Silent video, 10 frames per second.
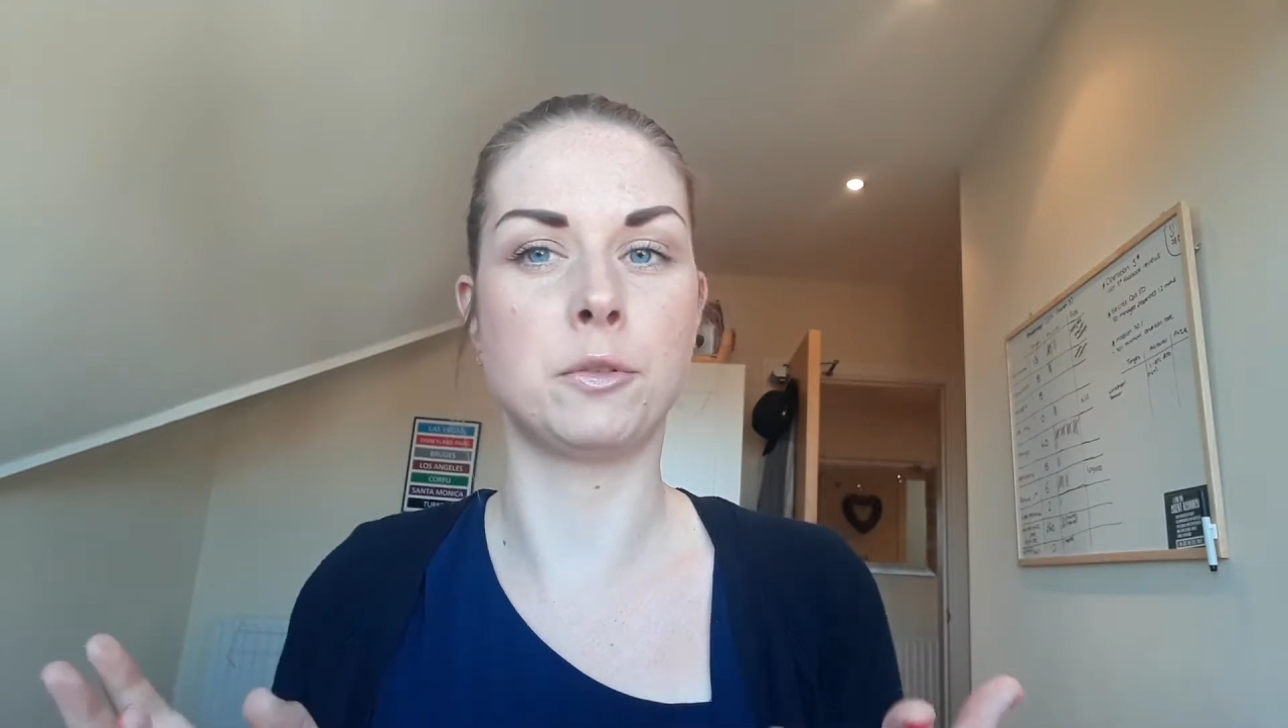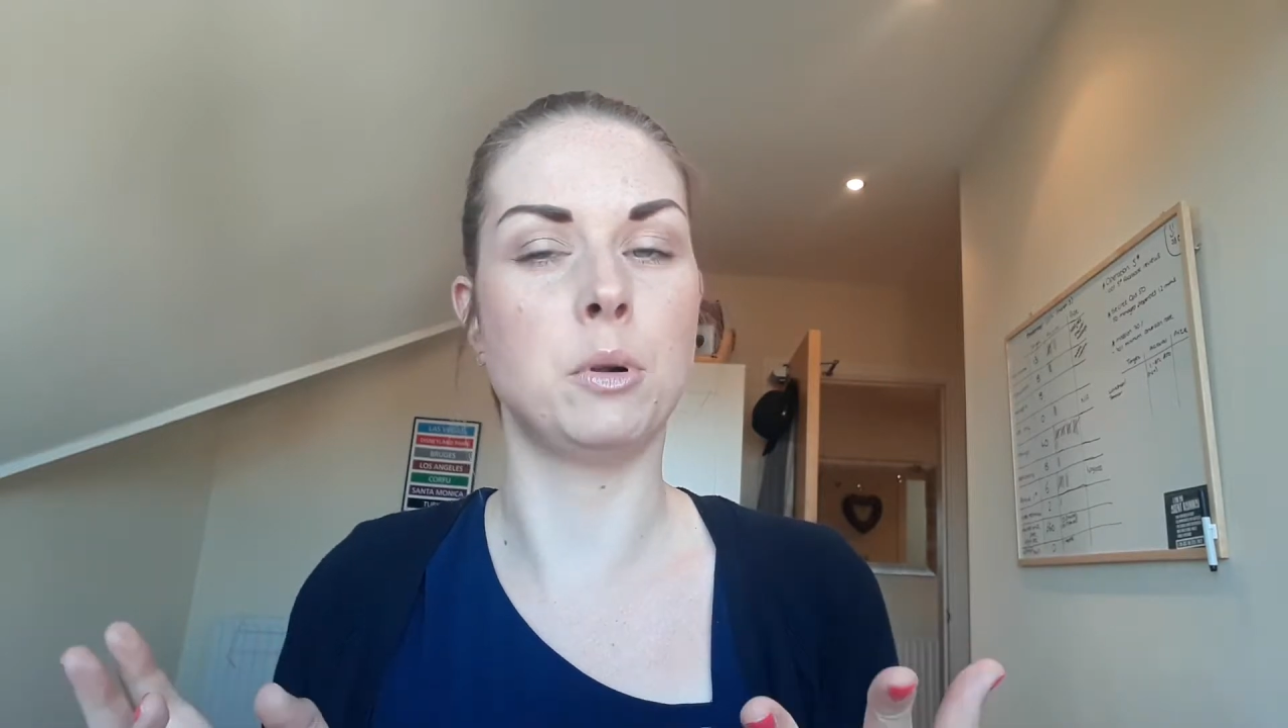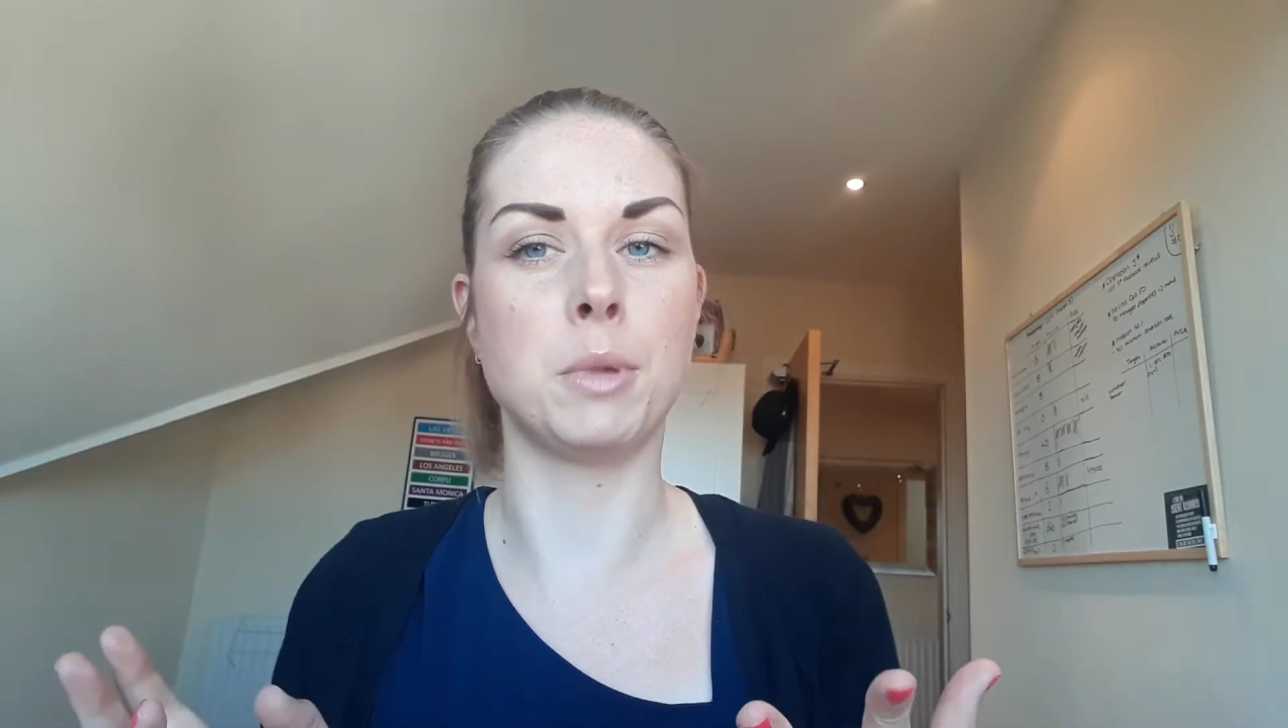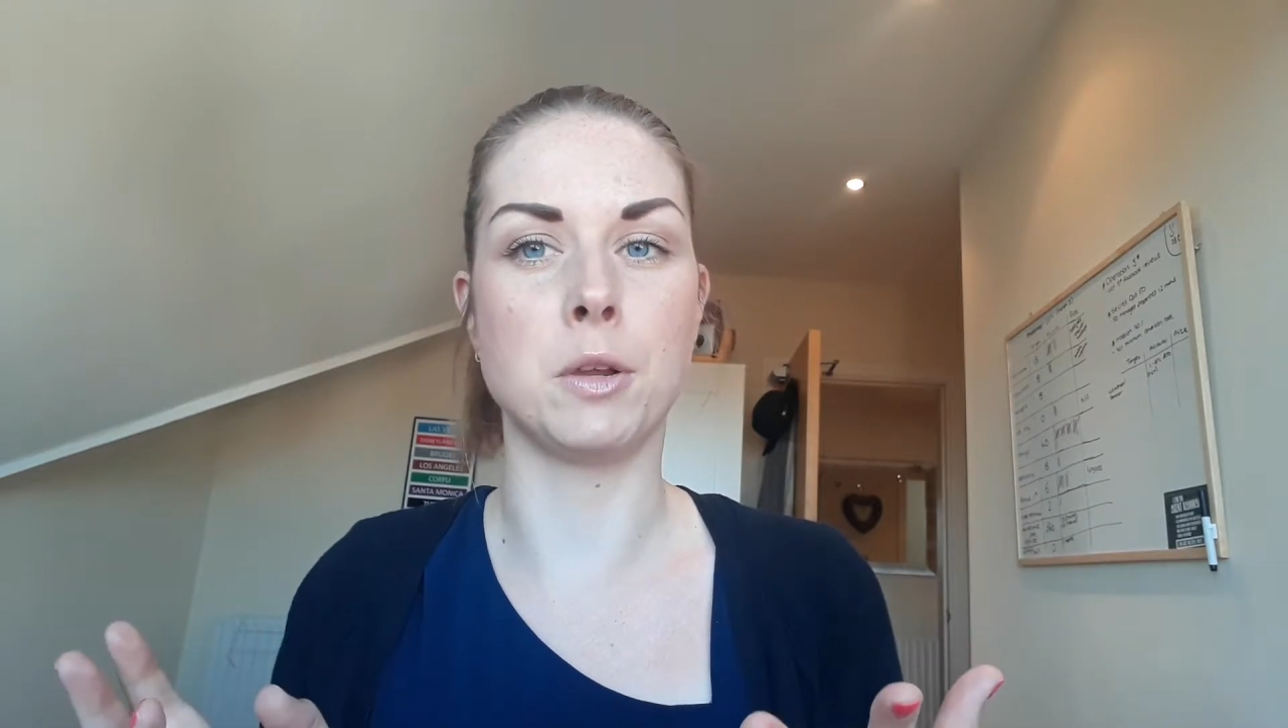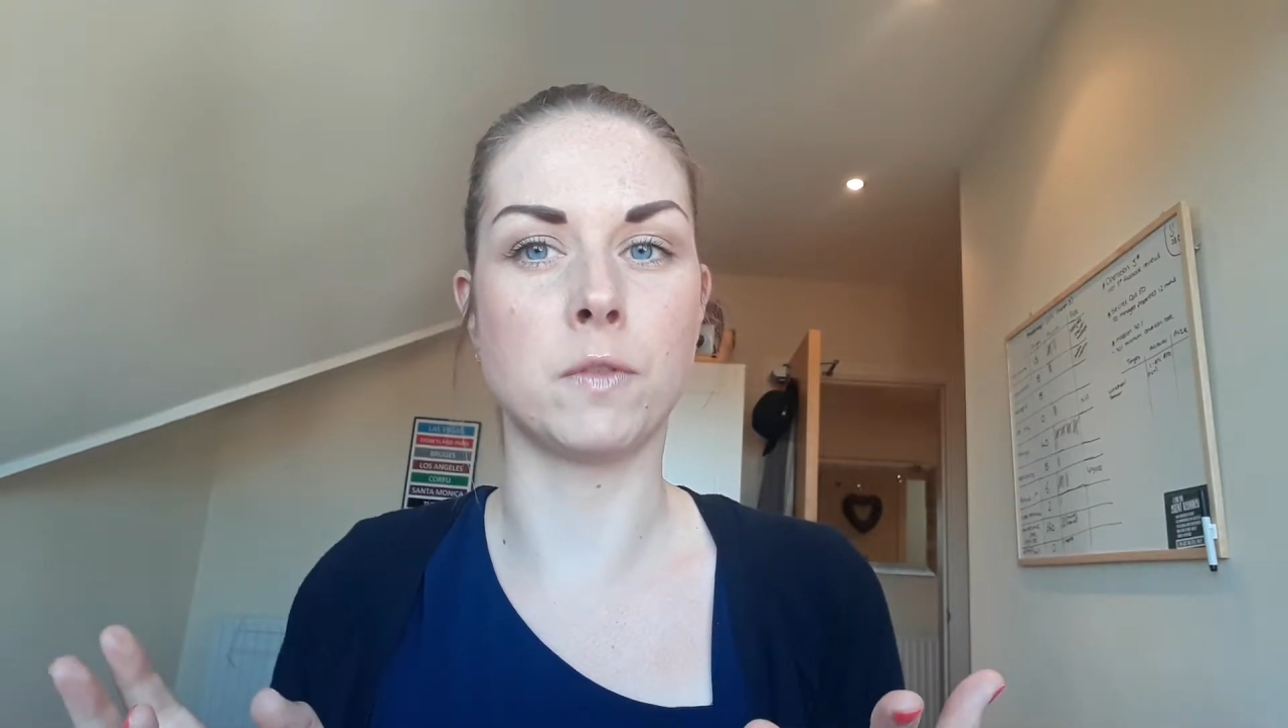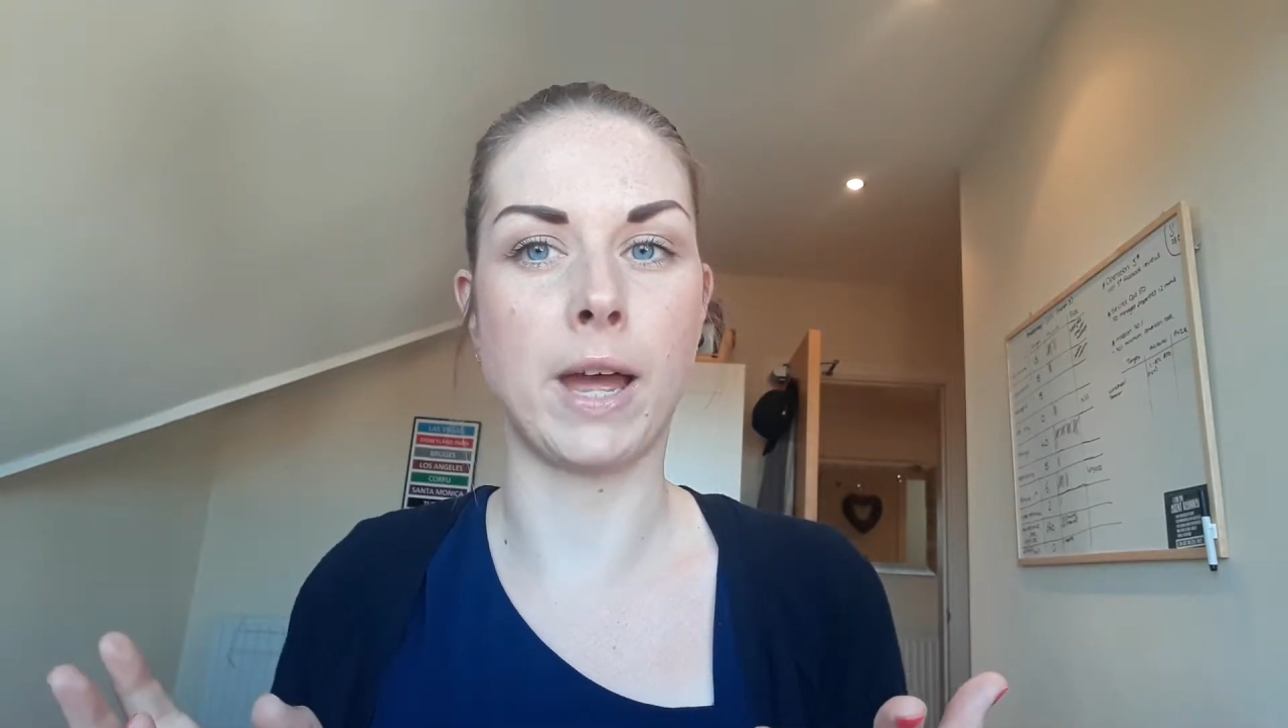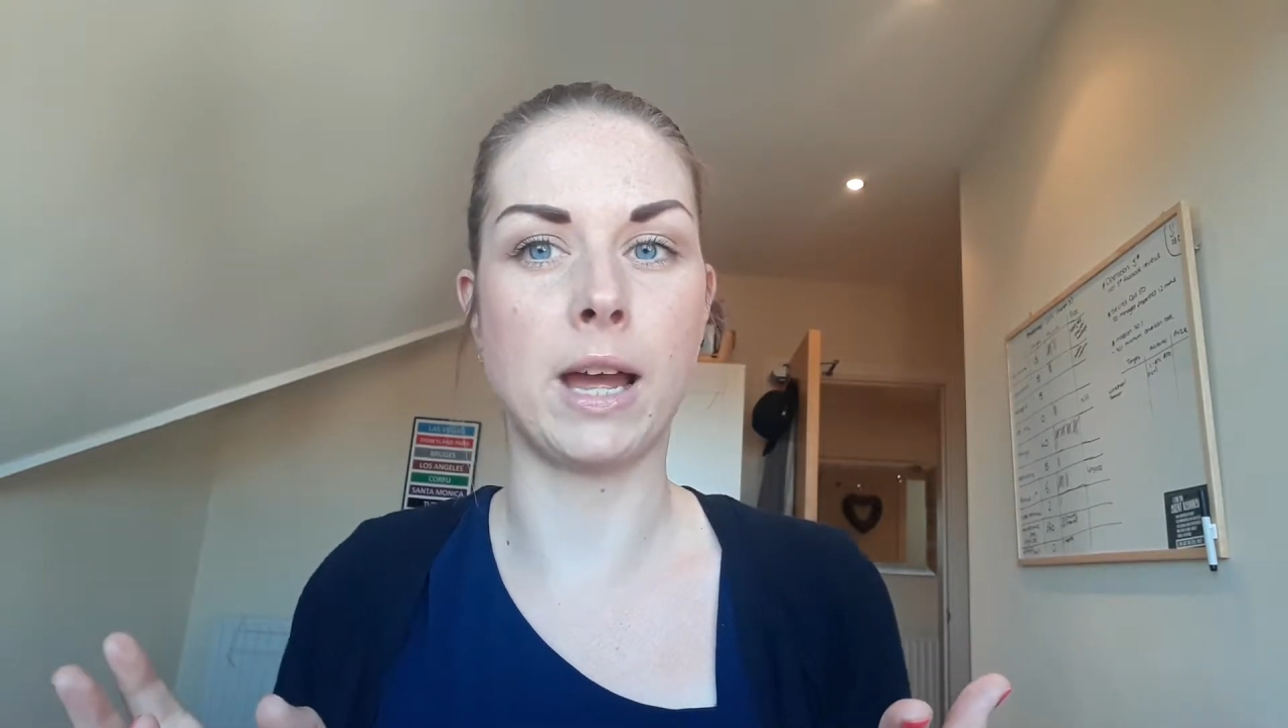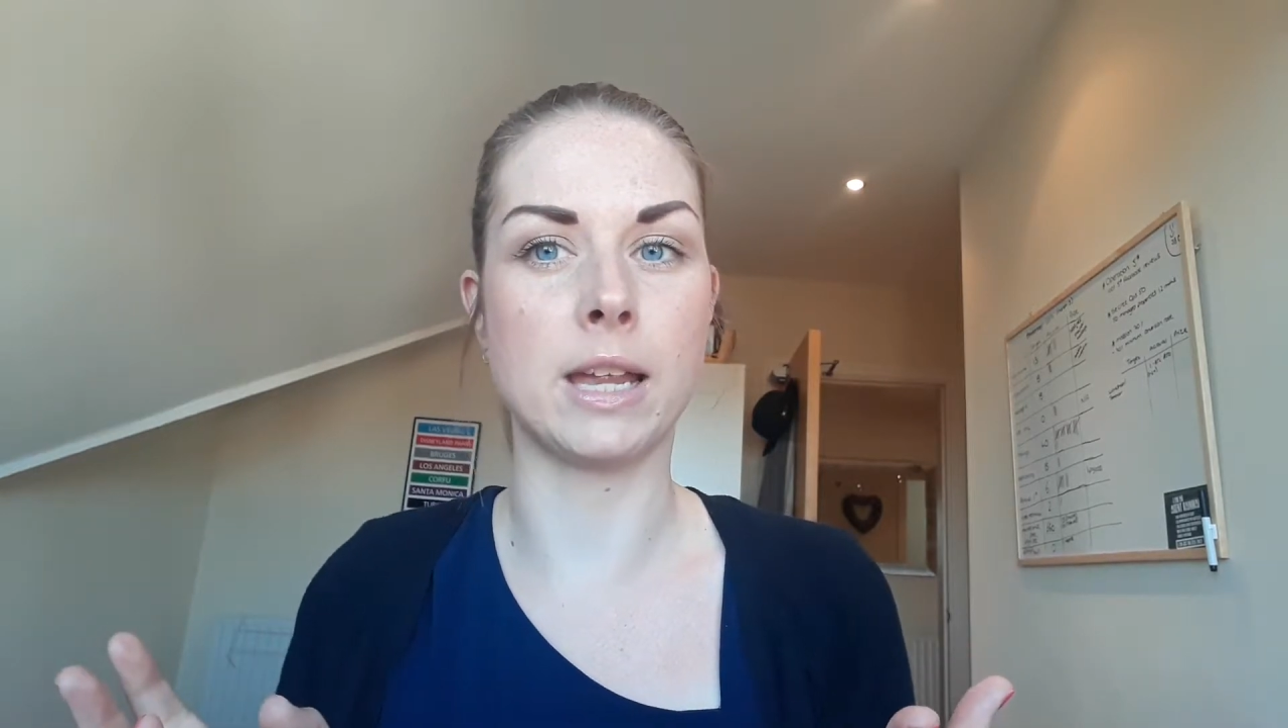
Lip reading: to remove that.